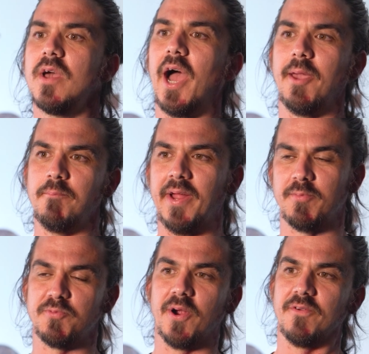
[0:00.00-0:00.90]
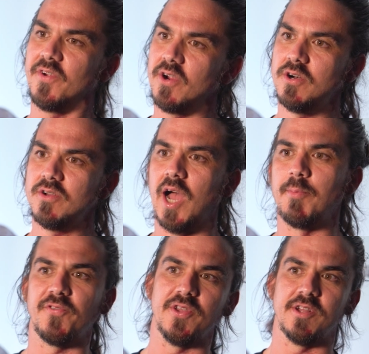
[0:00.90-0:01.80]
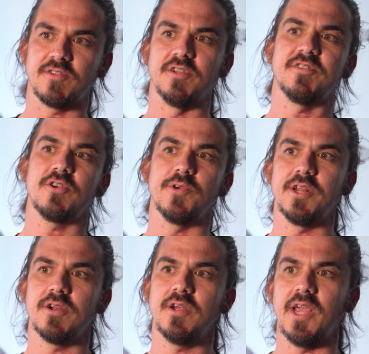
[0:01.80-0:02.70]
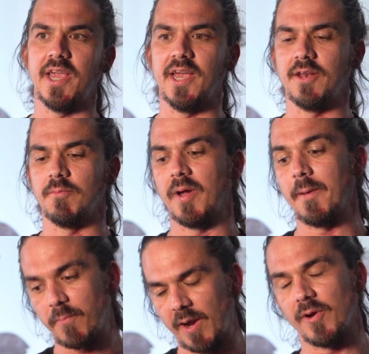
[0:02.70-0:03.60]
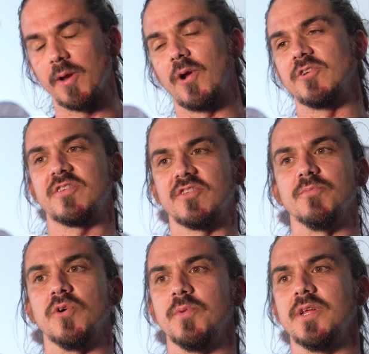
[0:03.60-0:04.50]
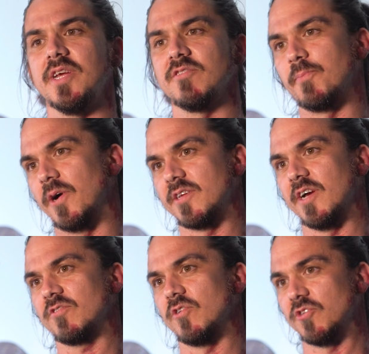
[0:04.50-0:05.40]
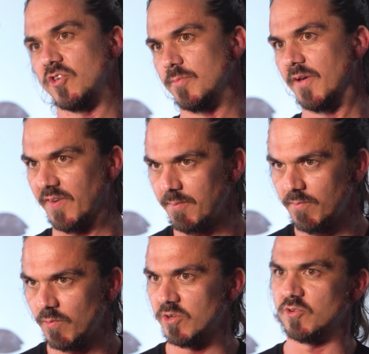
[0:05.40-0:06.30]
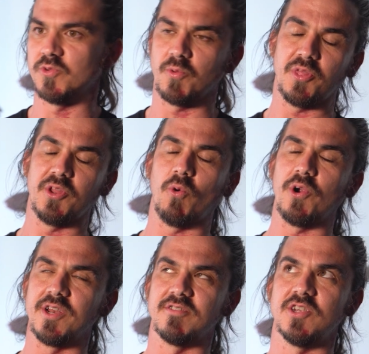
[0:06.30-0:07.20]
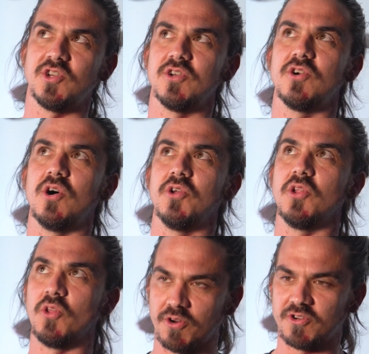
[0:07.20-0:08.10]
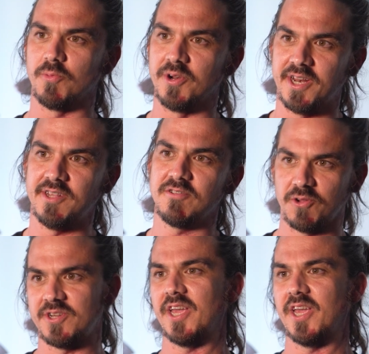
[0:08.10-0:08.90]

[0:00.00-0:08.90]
Hi, my name is Bart Farrell. I'm a freelance content creator, and my primary project at the moment is a podcast called KubeFM, which was with an organization called Learn Kubernetes, Learn